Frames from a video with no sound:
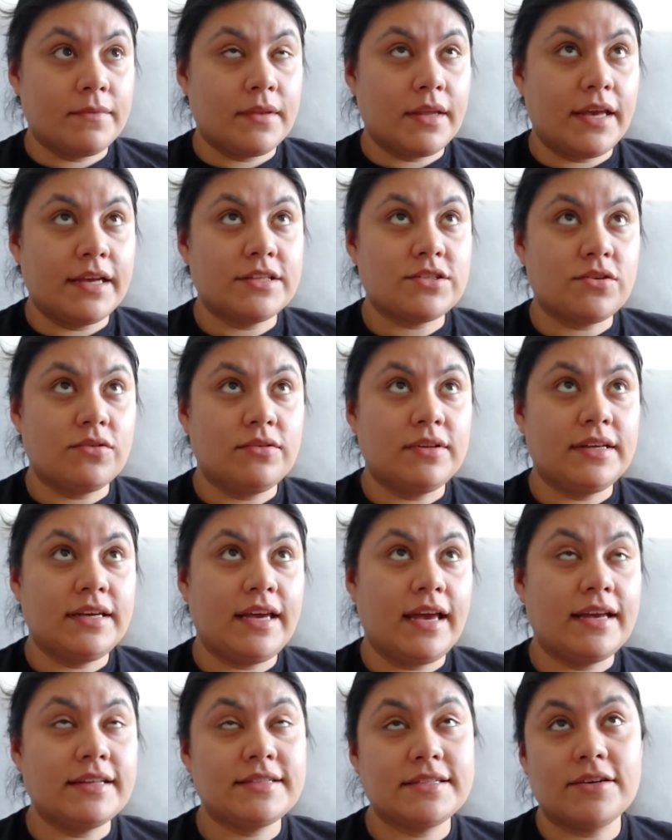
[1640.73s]
It's
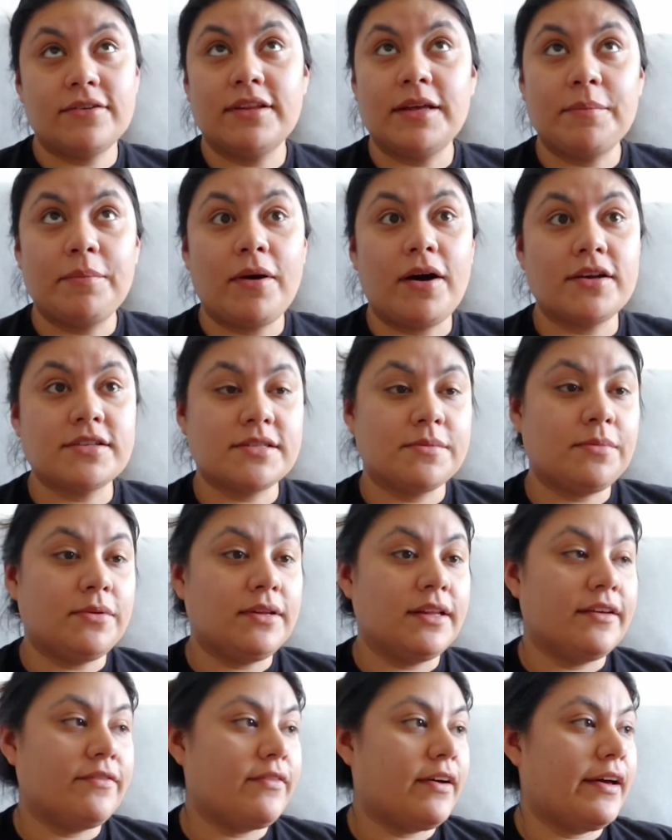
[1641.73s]
only
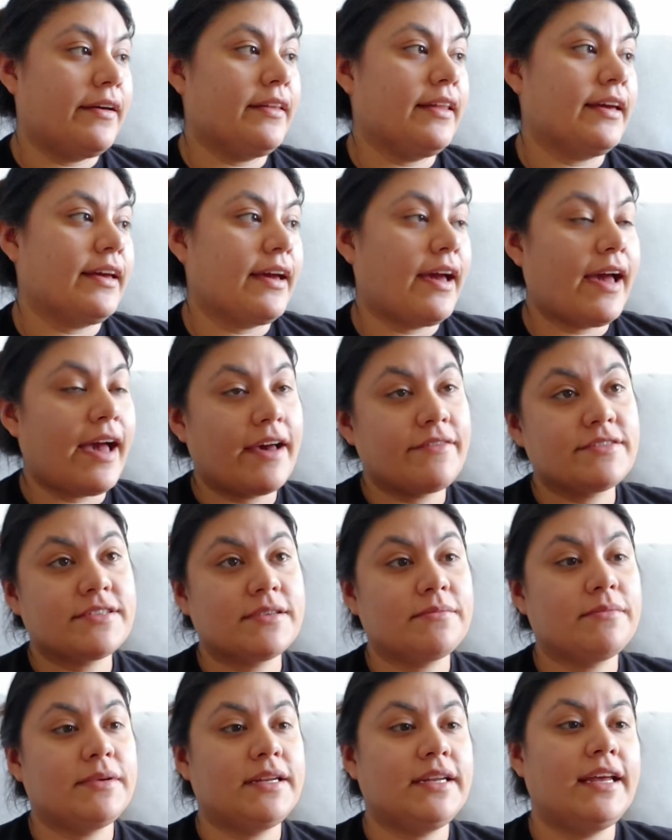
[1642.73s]
possible if I have
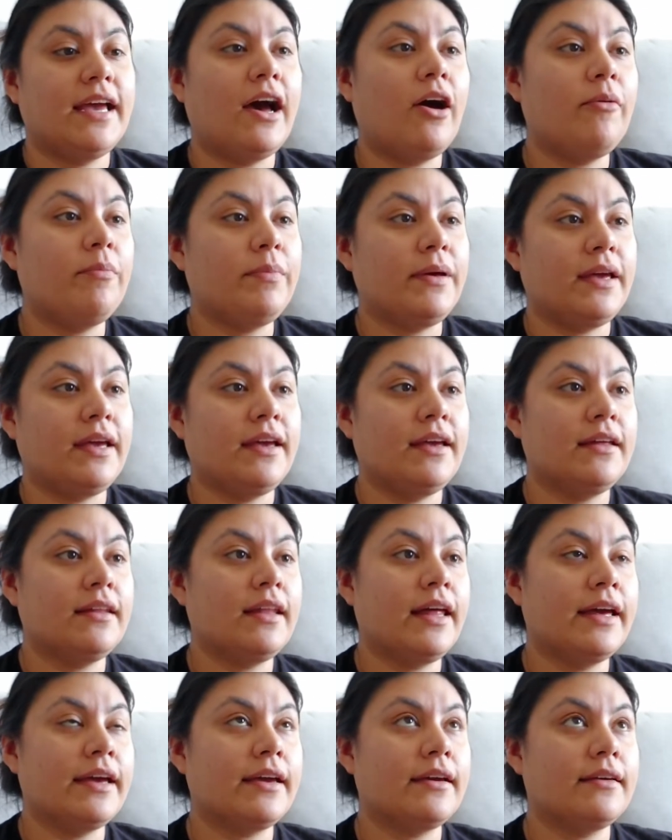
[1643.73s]
somebody helping,
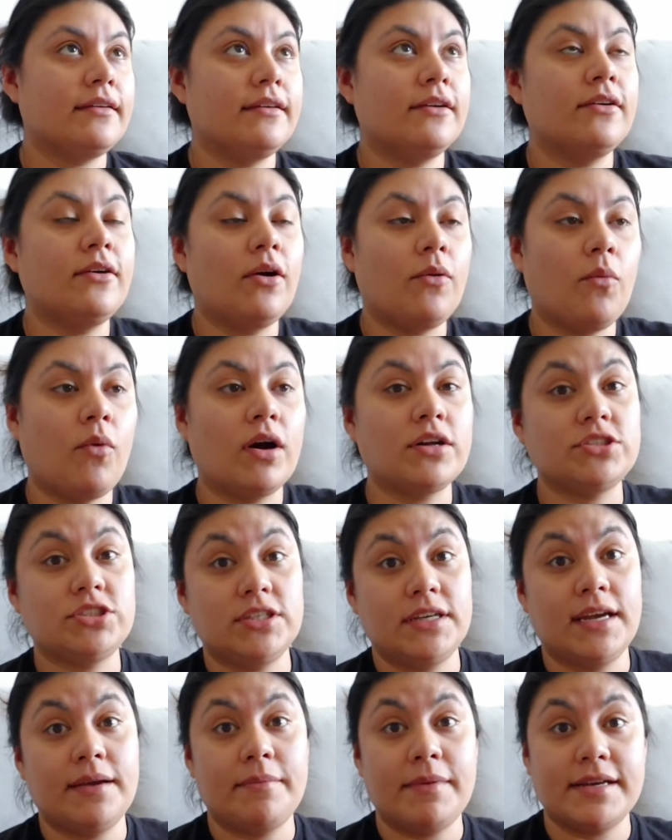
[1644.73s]
like
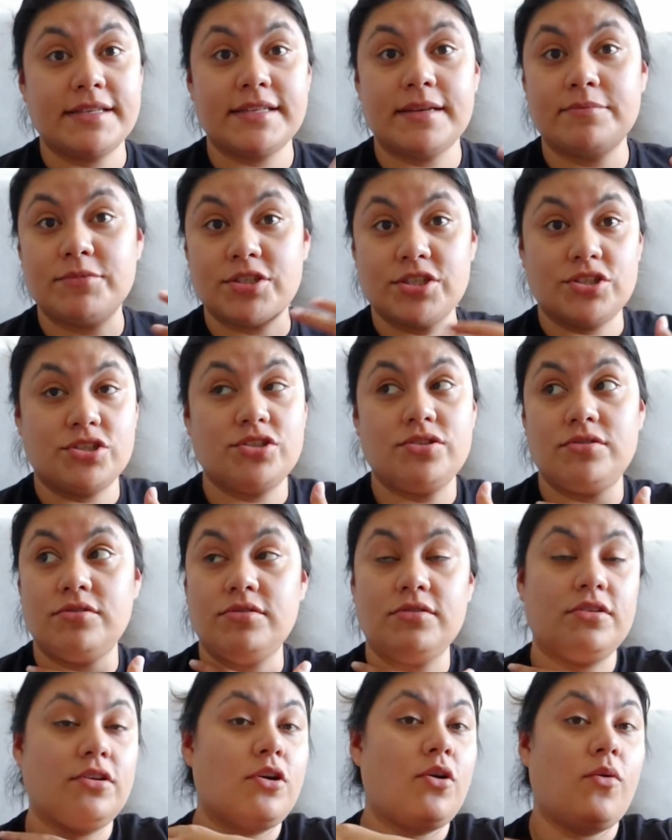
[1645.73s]
watching him as I'm just
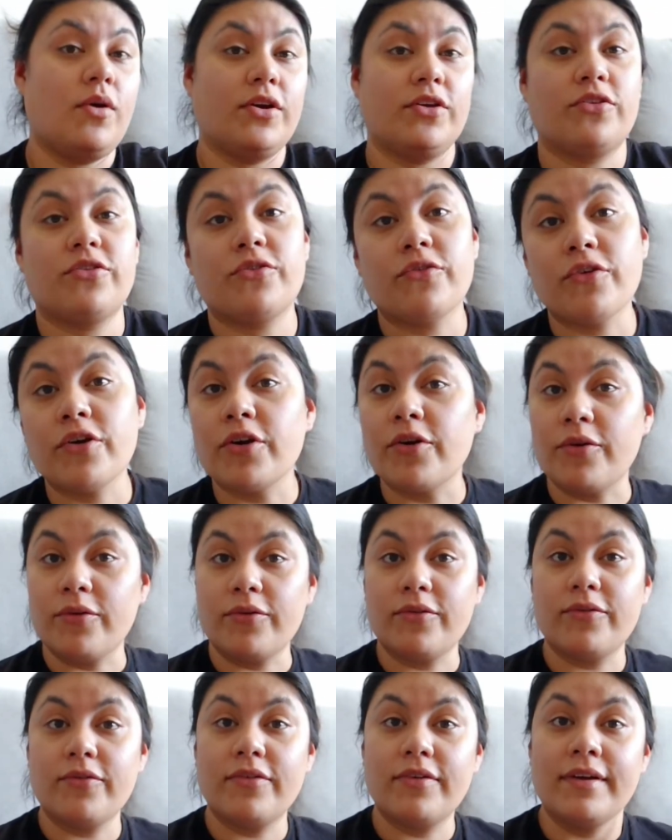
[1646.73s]
going through
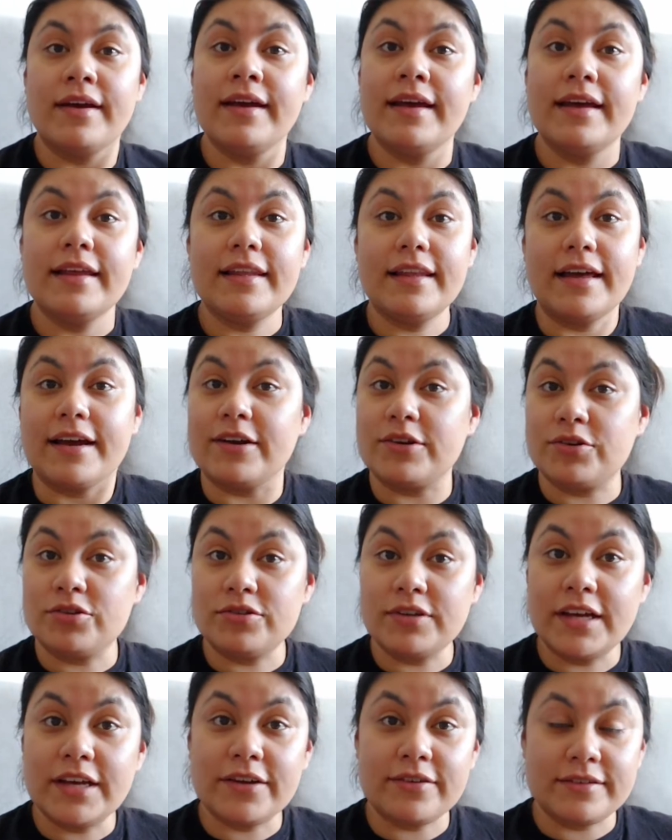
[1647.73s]
like a
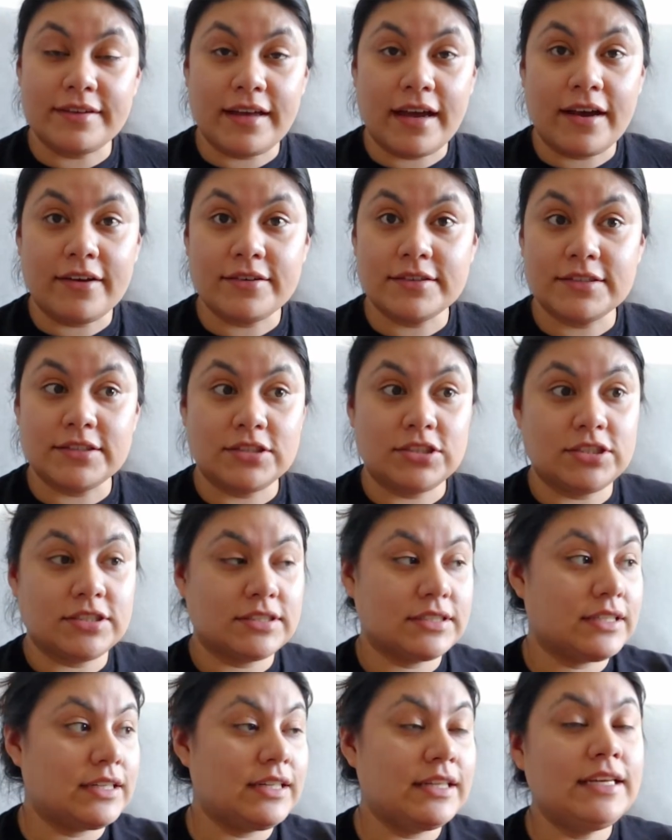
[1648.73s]
tornado in the house and
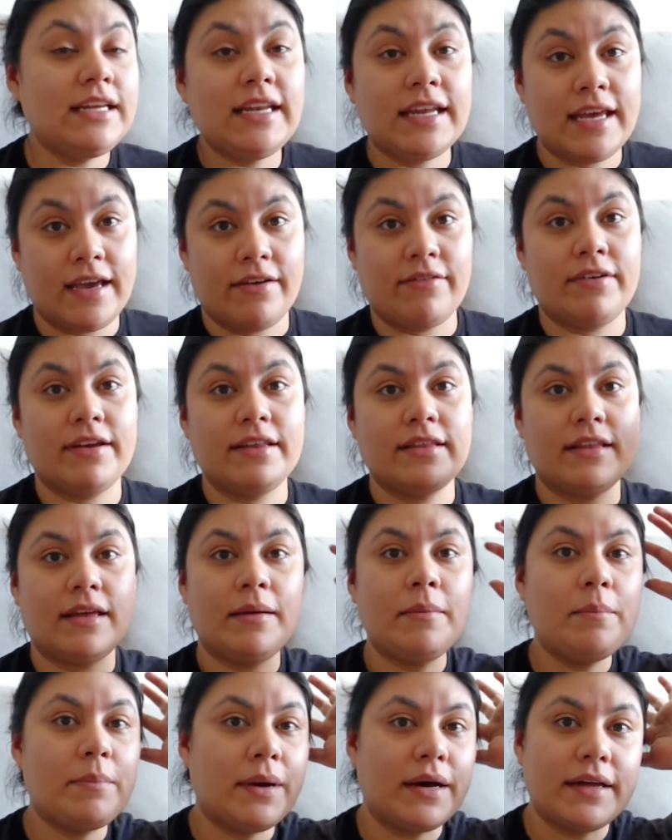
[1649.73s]
just cleaning
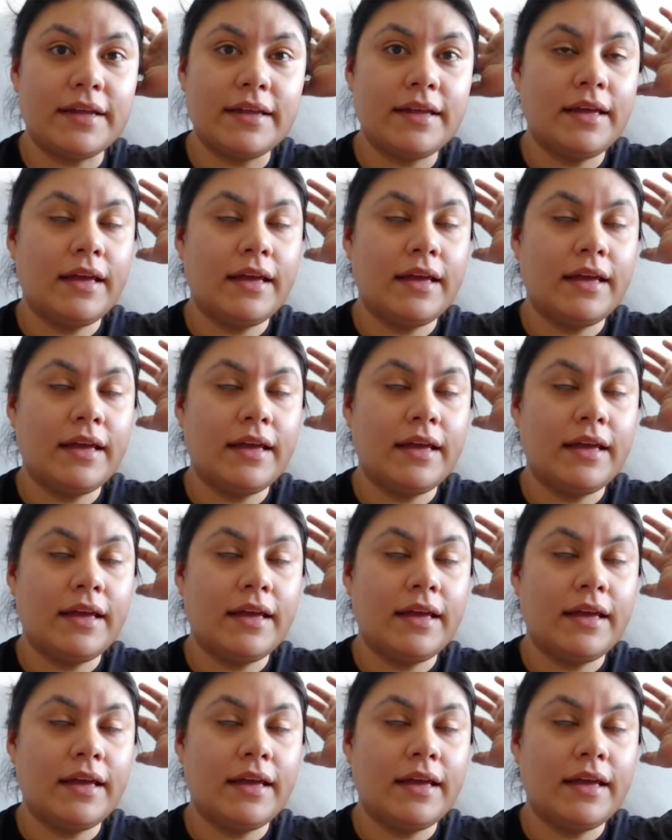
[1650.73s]
everything. But